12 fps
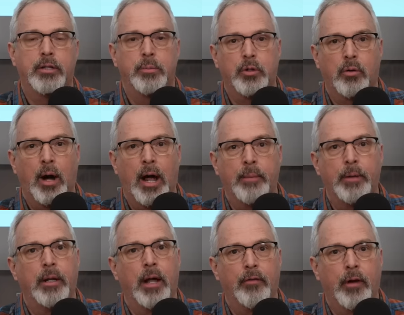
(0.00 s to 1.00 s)
subscribed,
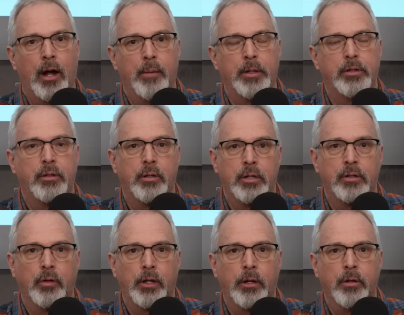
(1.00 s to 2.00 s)
and left comments to these
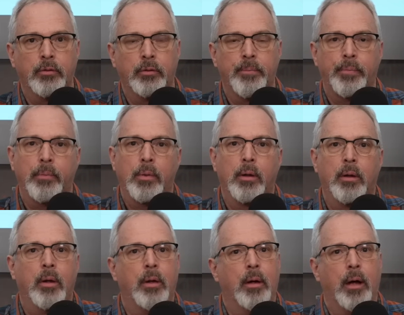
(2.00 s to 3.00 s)
videos.
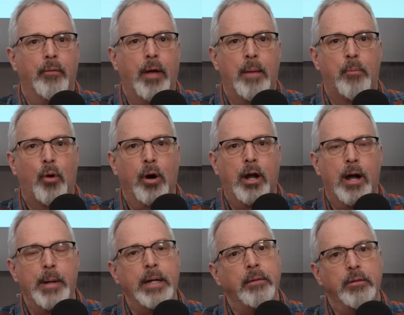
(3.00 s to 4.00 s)
I've got more
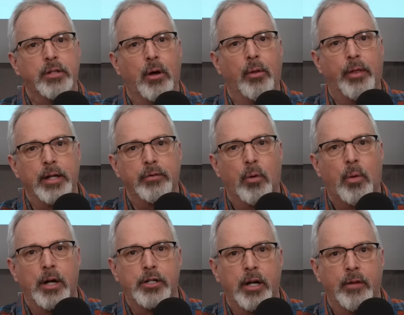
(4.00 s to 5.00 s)
coming, so thanks for watching,